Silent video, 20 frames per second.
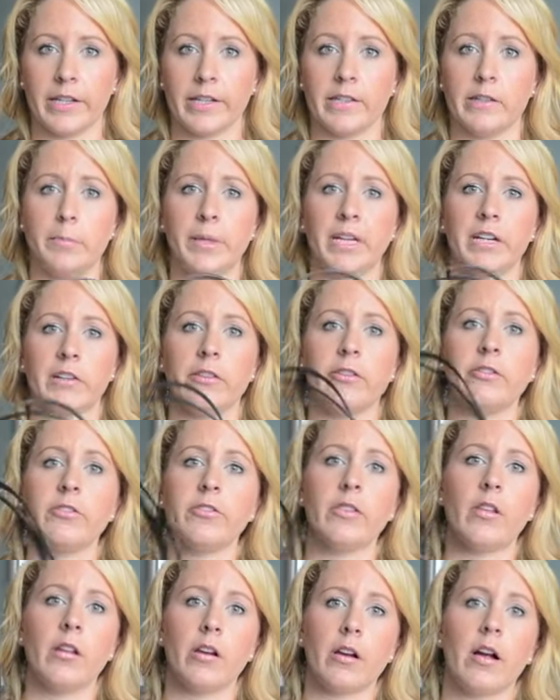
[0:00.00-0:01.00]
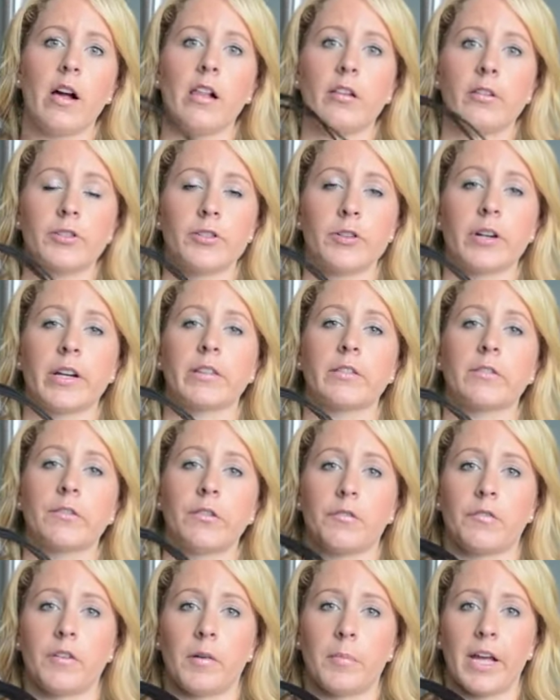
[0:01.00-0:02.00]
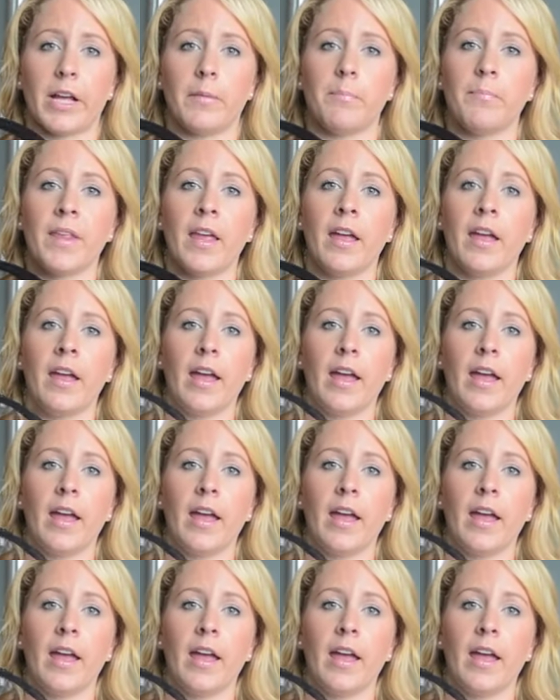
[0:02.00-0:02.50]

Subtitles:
is because there's a lot of color transfer from it.